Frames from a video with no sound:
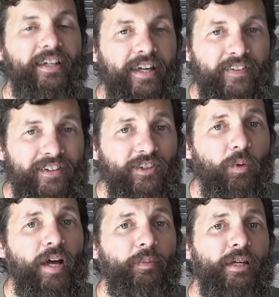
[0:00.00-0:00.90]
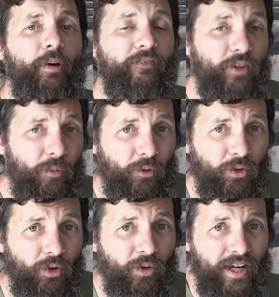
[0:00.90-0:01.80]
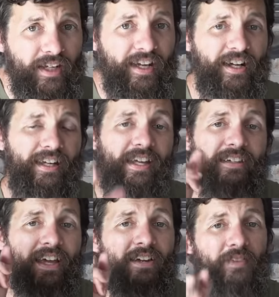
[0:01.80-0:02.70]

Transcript: And this is why me and my film crew got kicked out of